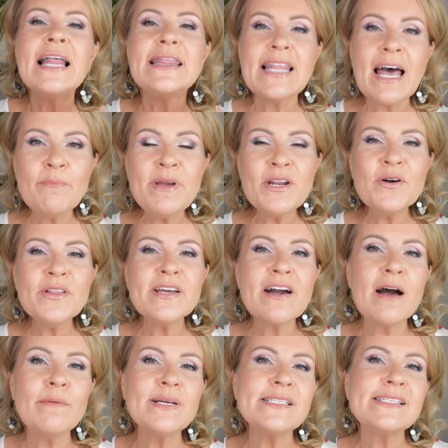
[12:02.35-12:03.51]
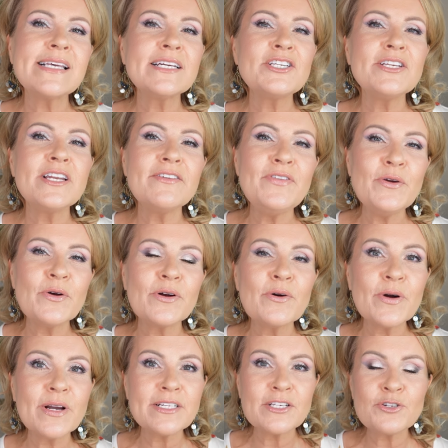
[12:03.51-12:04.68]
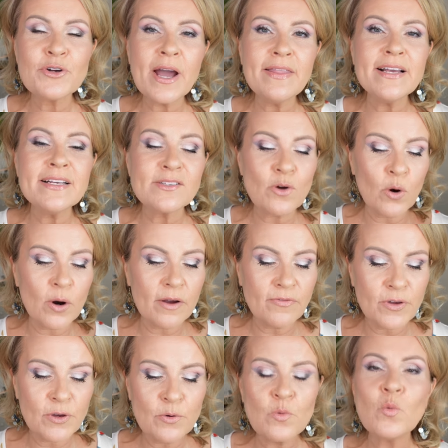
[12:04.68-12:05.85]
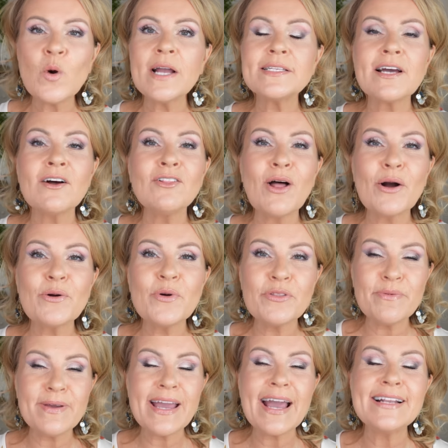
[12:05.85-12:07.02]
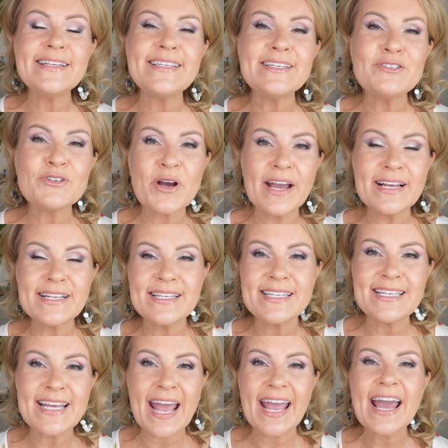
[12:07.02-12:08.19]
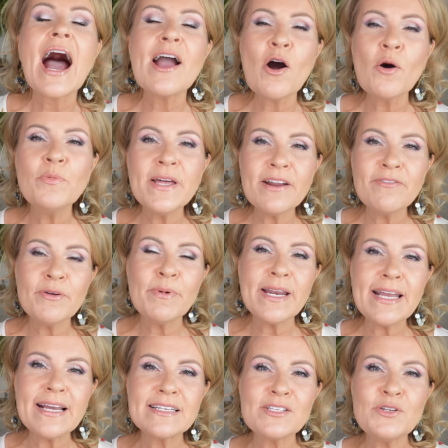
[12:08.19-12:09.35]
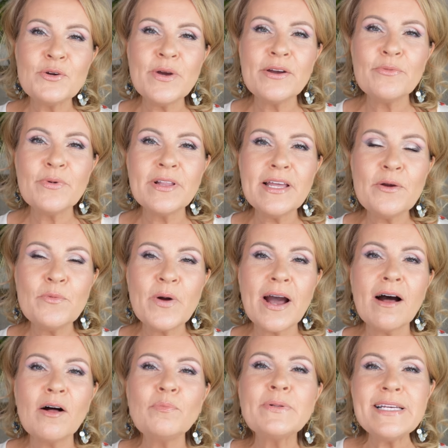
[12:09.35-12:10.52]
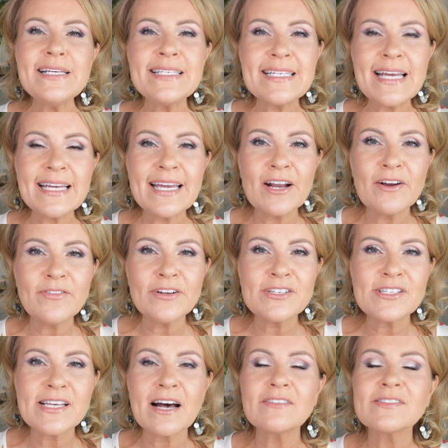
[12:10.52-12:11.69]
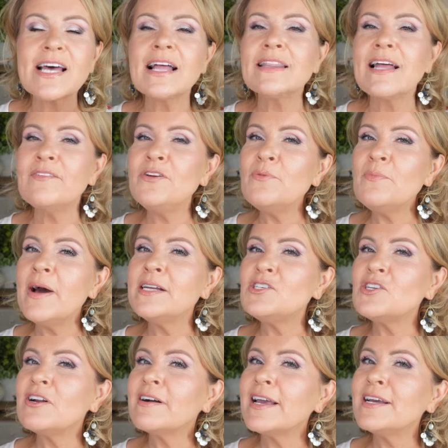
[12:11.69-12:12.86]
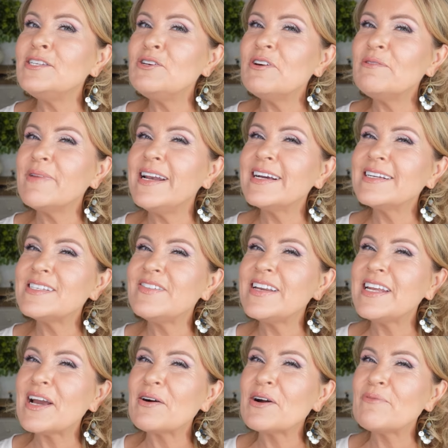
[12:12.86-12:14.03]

Let me know in the comment section if you are going to try this or if if you went along with me and did try it today. I hope that everybody is doing really well. Please take care of yourselves. I love you much and I'll catch you in my next video.